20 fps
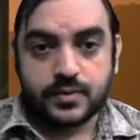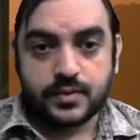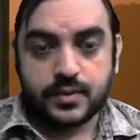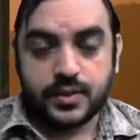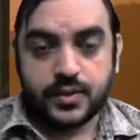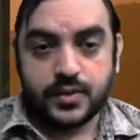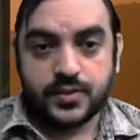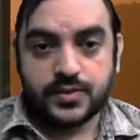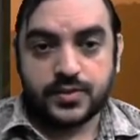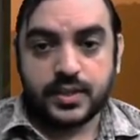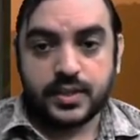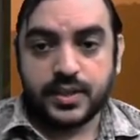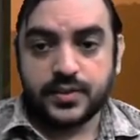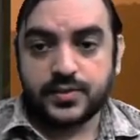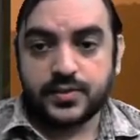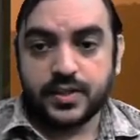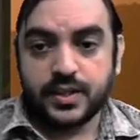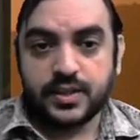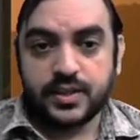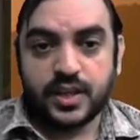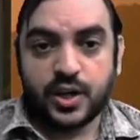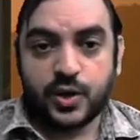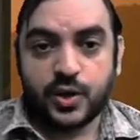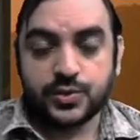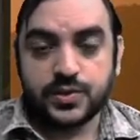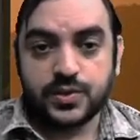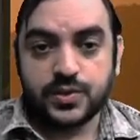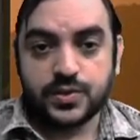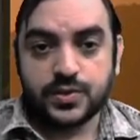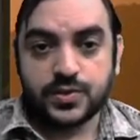is let's say
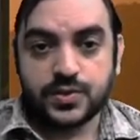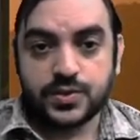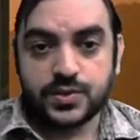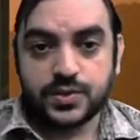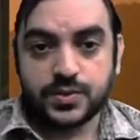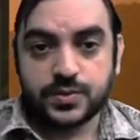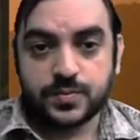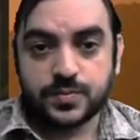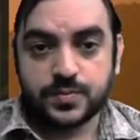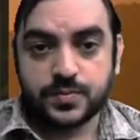thousands.